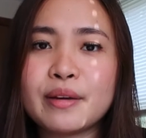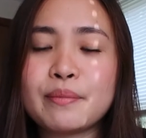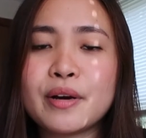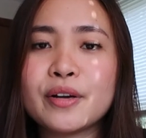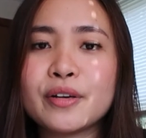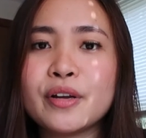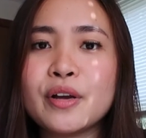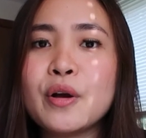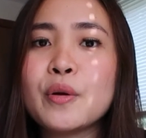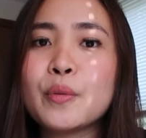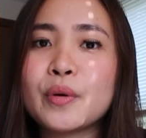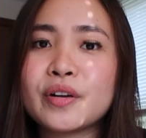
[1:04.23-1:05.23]
about
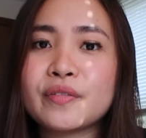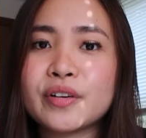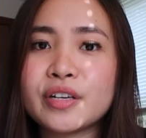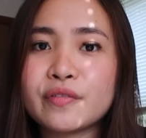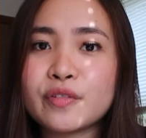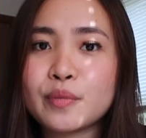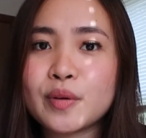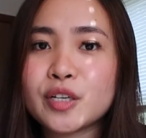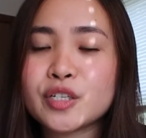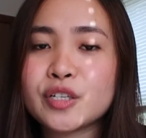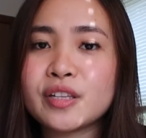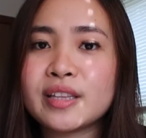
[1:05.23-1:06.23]
whatever
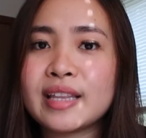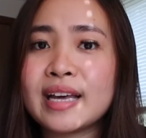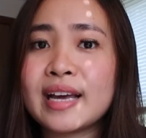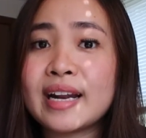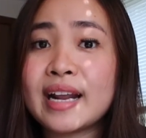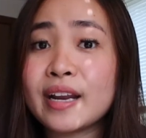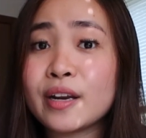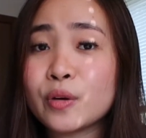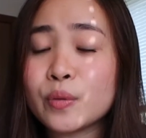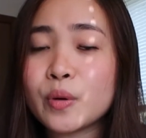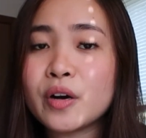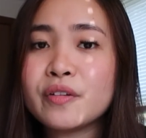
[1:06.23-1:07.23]
information that I
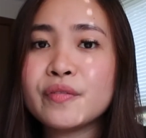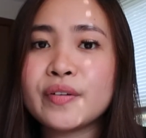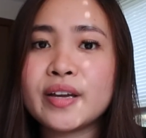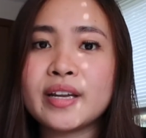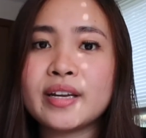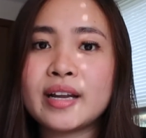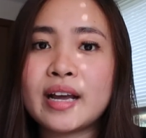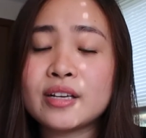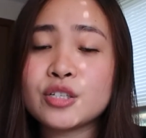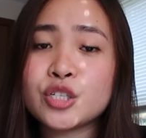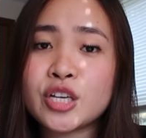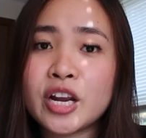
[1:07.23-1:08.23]
know of and
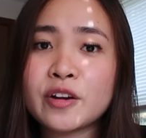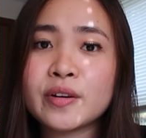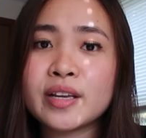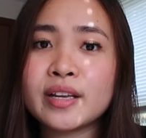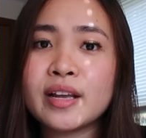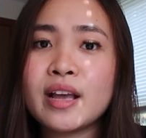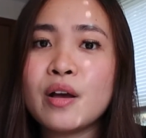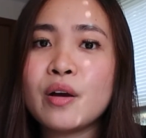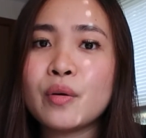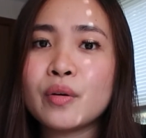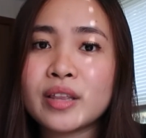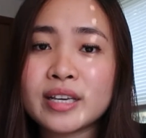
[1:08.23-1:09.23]
sharing
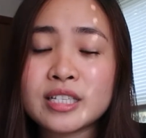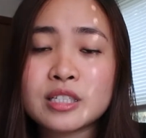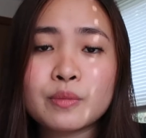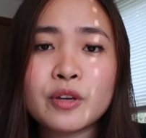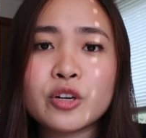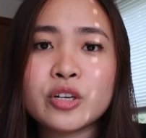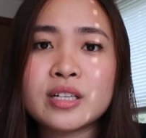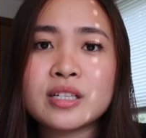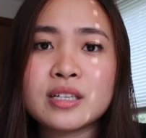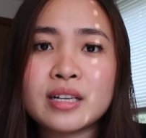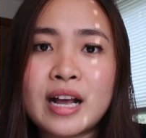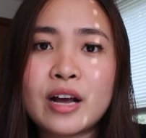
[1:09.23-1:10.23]
the experience
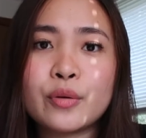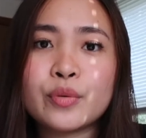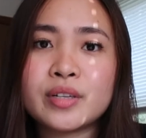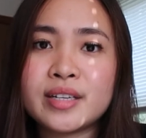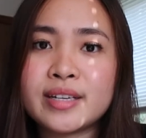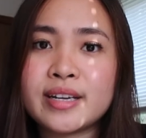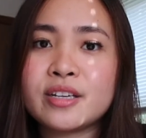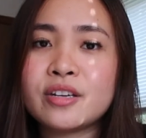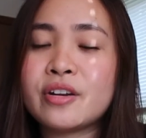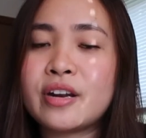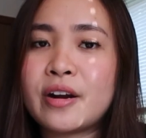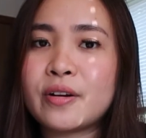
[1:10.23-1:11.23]
and how we did it
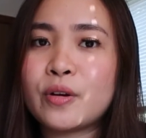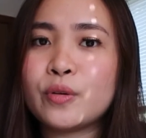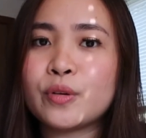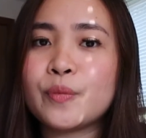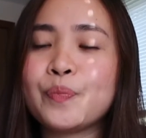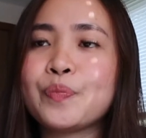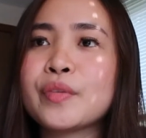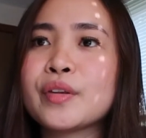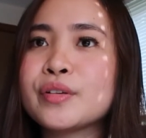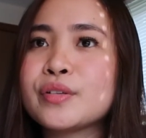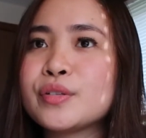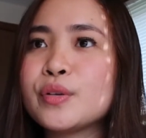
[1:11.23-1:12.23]
on our own.
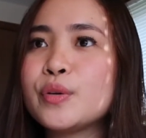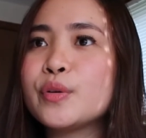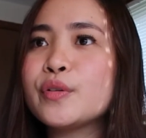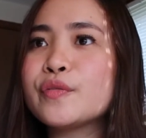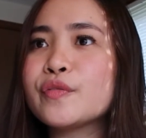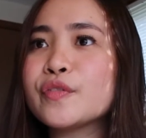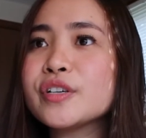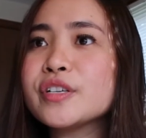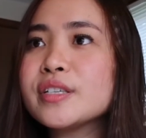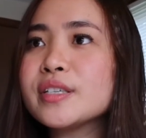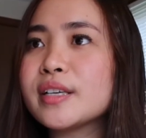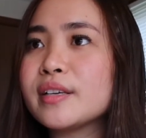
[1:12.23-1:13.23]
So
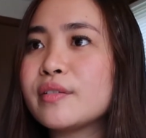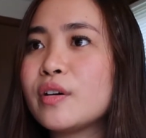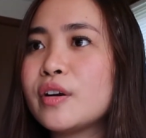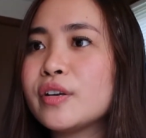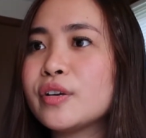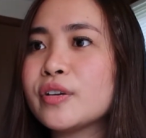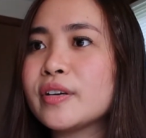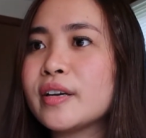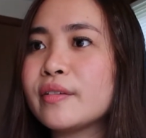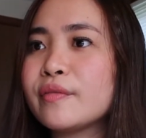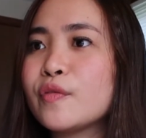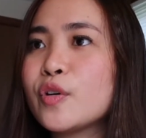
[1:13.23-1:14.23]
first, on your
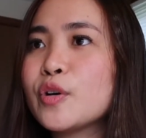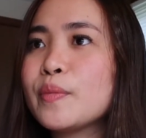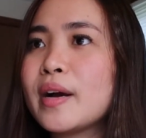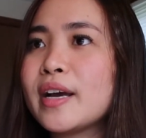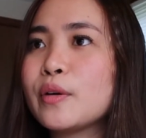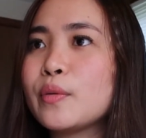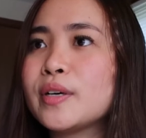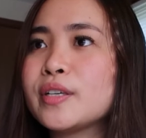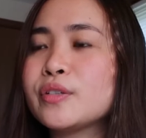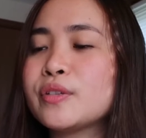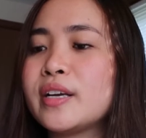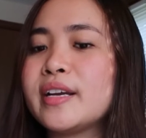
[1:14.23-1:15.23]
Form
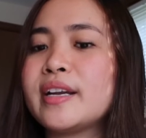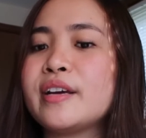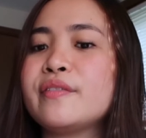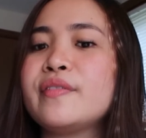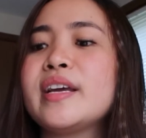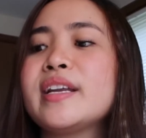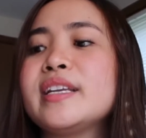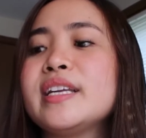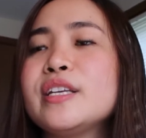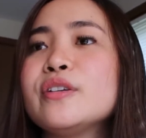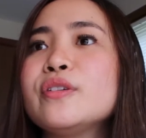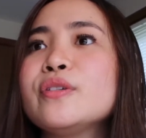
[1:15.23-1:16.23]
I-129F, I
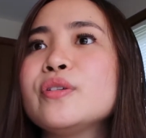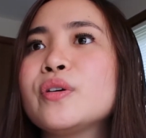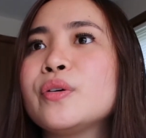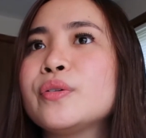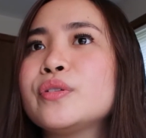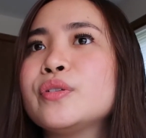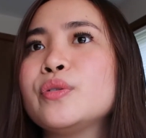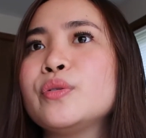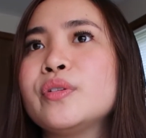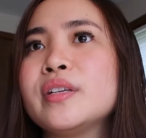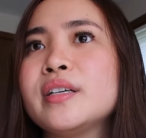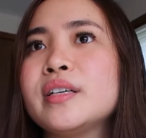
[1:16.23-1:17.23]
need you to go to
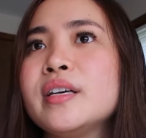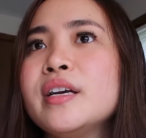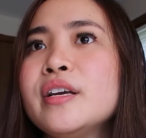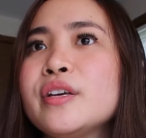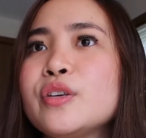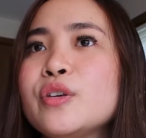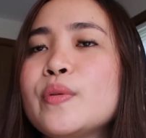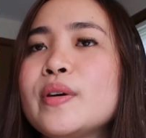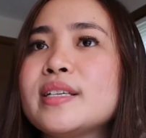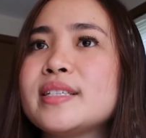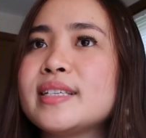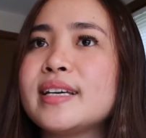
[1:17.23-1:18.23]
the
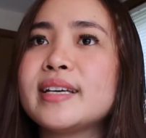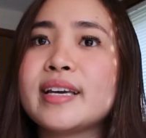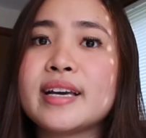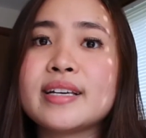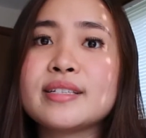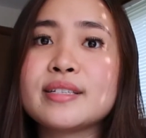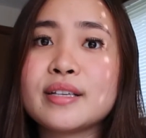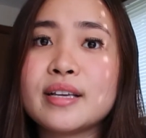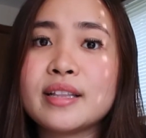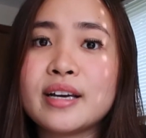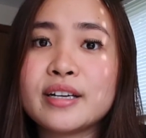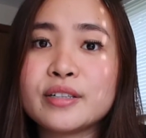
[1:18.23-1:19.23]

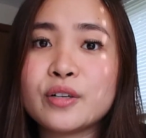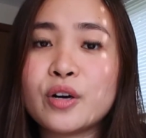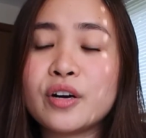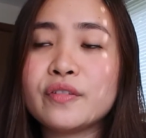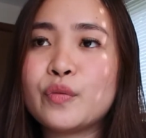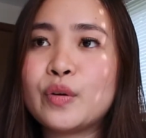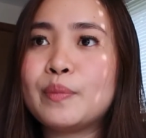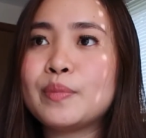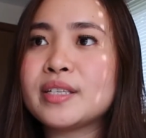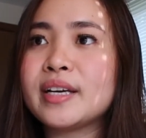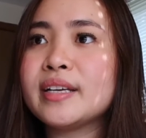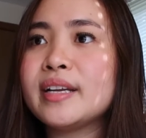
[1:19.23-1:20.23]
USCIS.gov
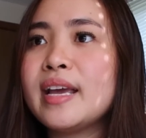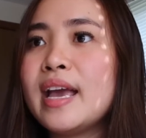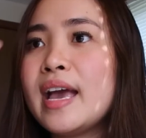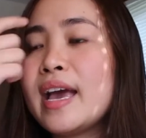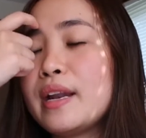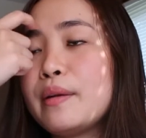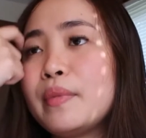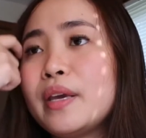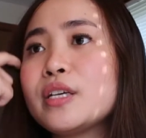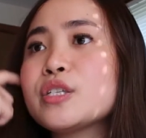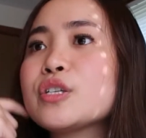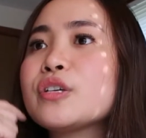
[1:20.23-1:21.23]
website and
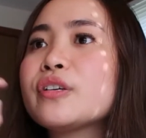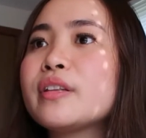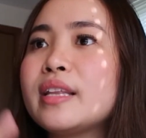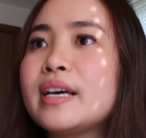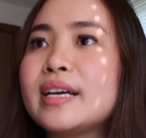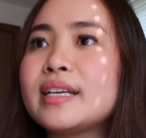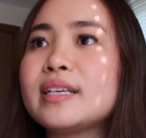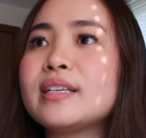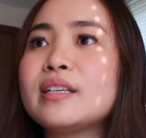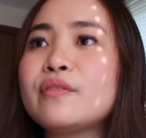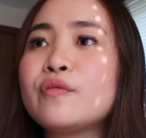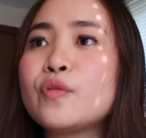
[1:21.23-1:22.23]
make sure that
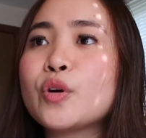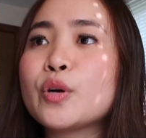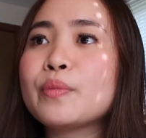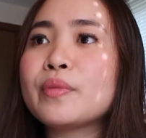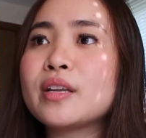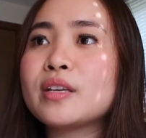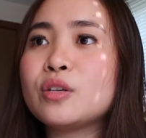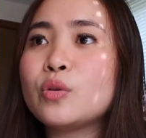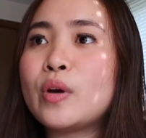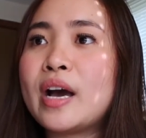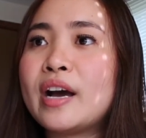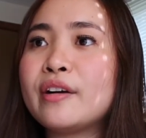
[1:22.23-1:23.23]
the form that you
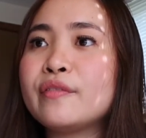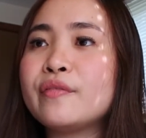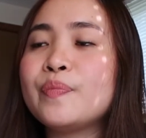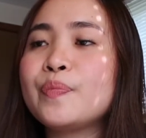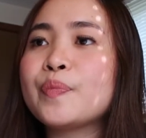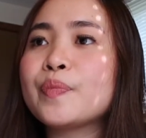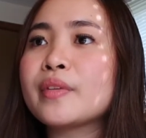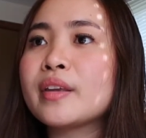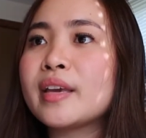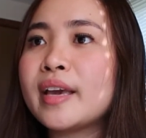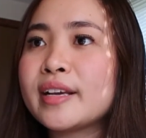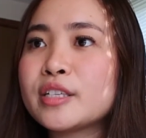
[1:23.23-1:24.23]
have
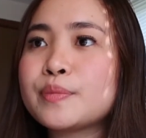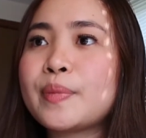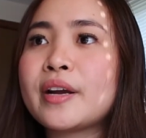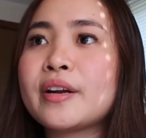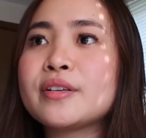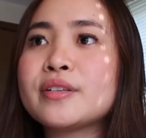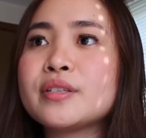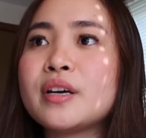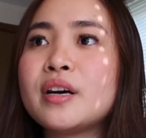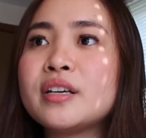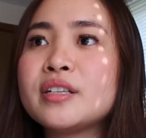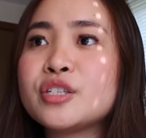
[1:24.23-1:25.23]
expires
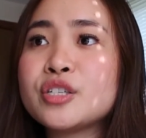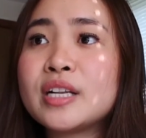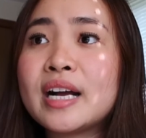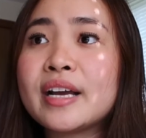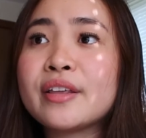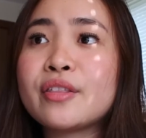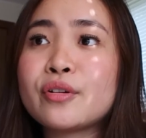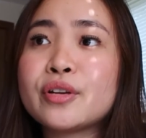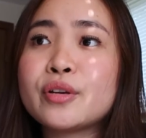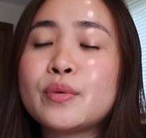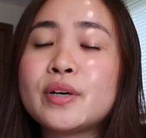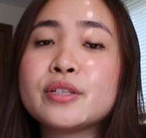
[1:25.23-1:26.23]
on July
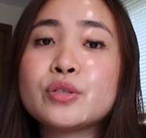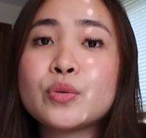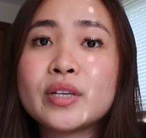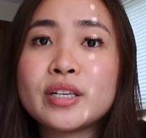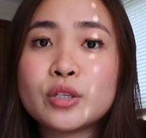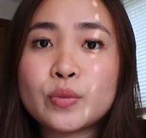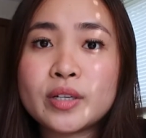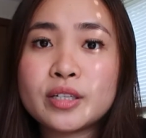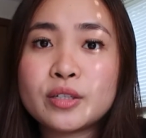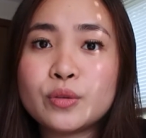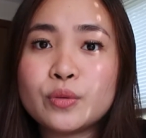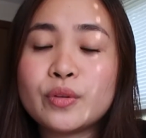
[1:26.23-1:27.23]
31,
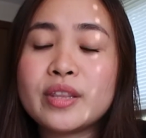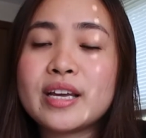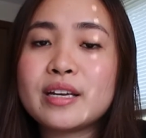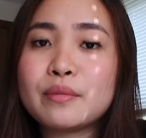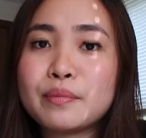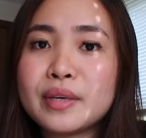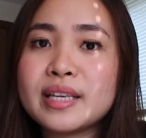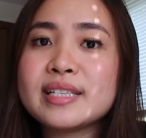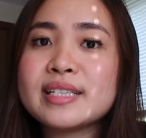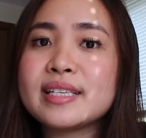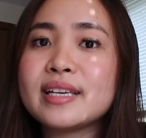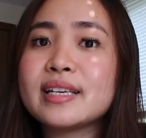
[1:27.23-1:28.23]
2022. That
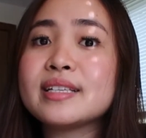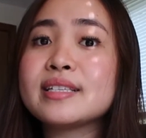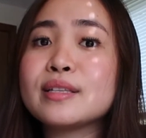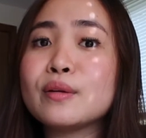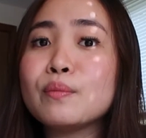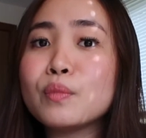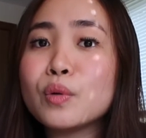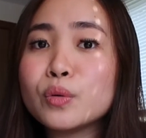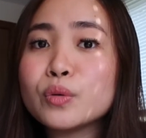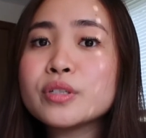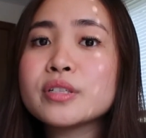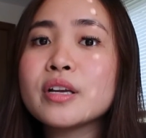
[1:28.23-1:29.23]
means it's the
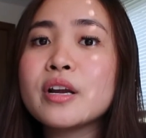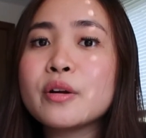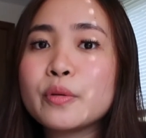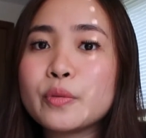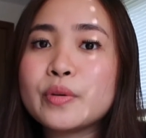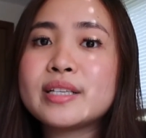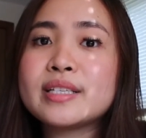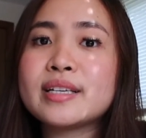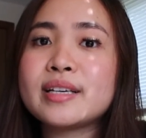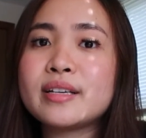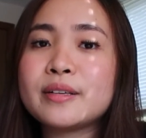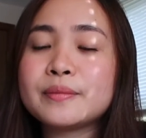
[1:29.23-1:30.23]
most
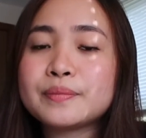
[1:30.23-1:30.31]
recent